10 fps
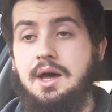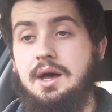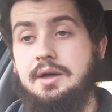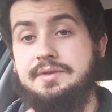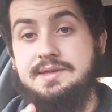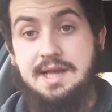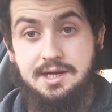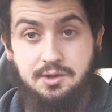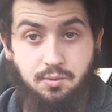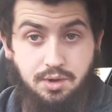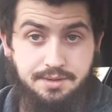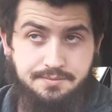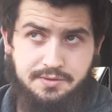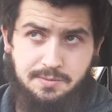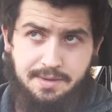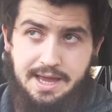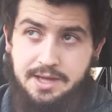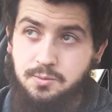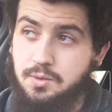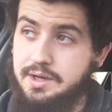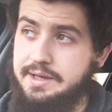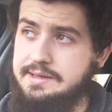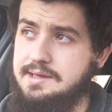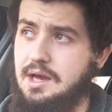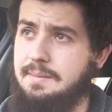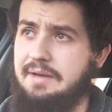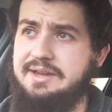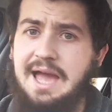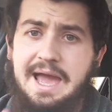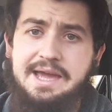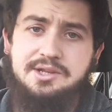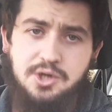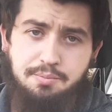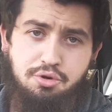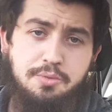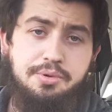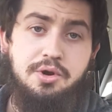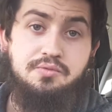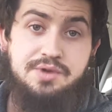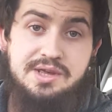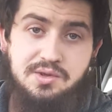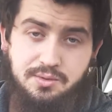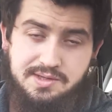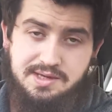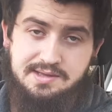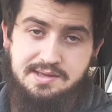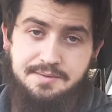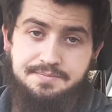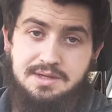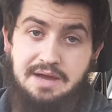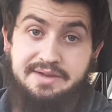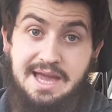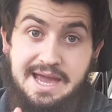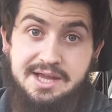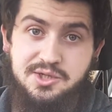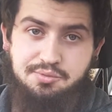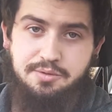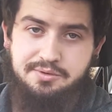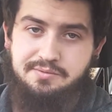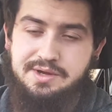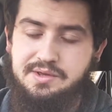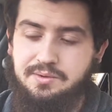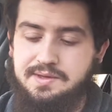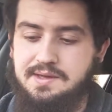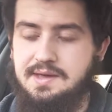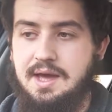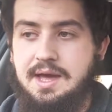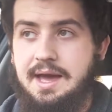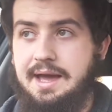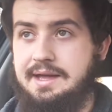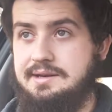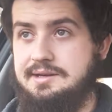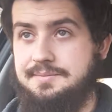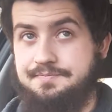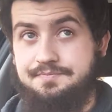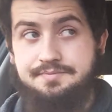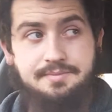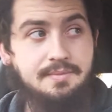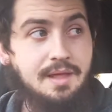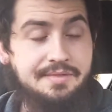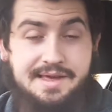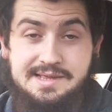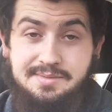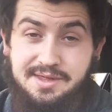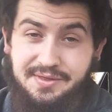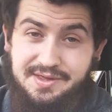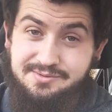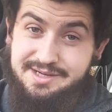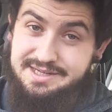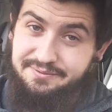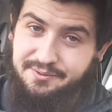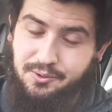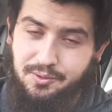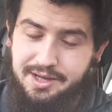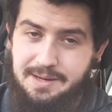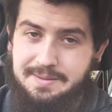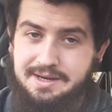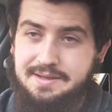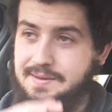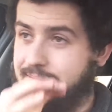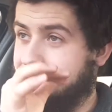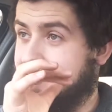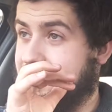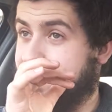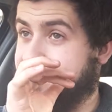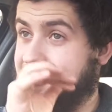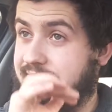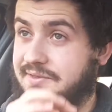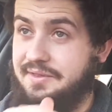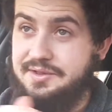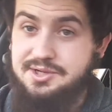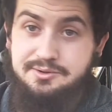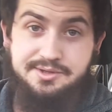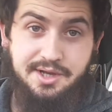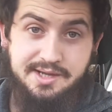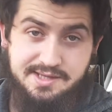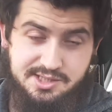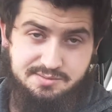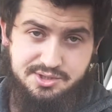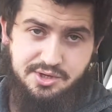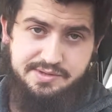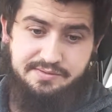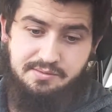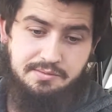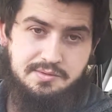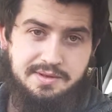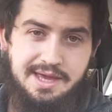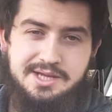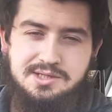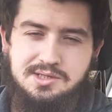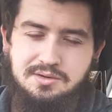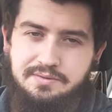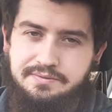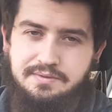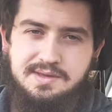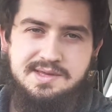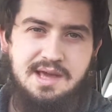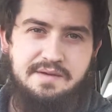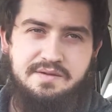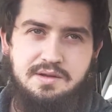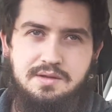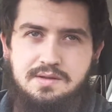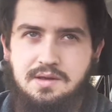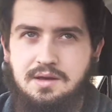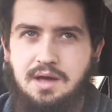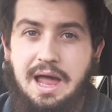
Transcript: The second one, off the top of my head, was having age-appropriate resources. Having age-appropriate resources. And that's some of the things really difficult. Like, I mean, especially for the children that I teach, the majority of them are between the ages sort of 7 to